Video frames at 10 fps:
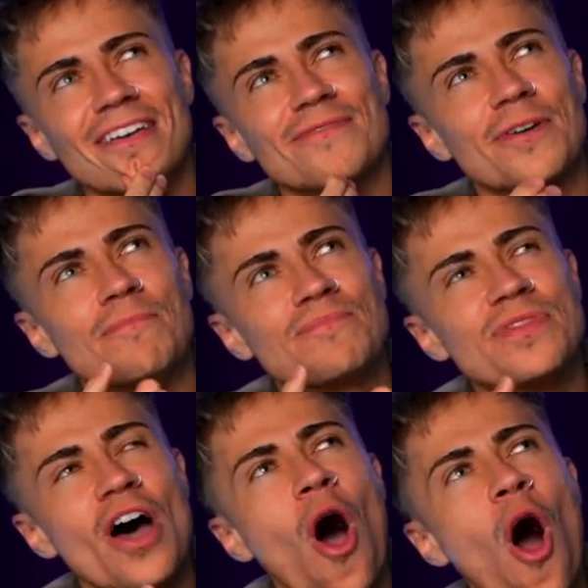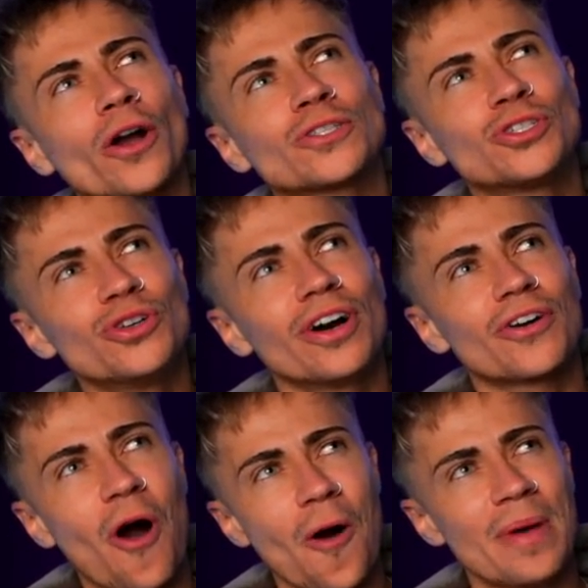the Hawk Tuah
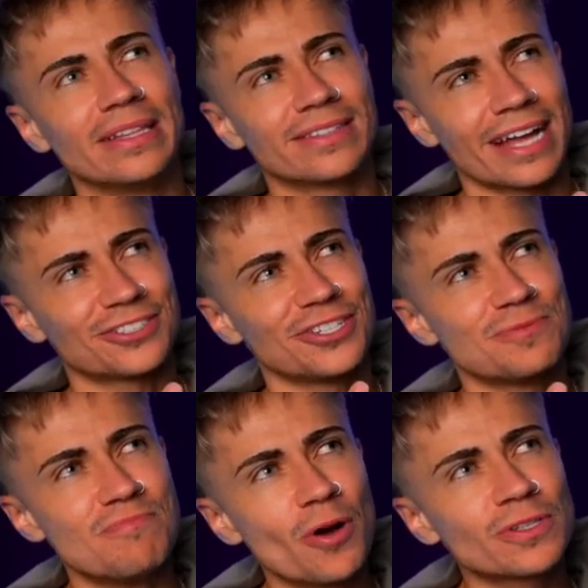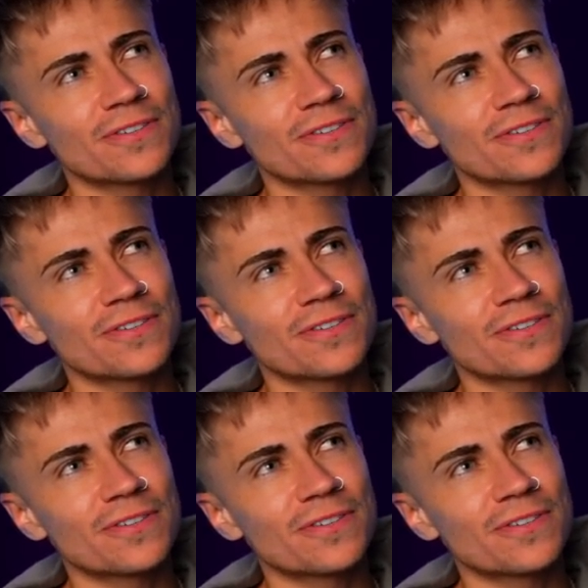comment that she's most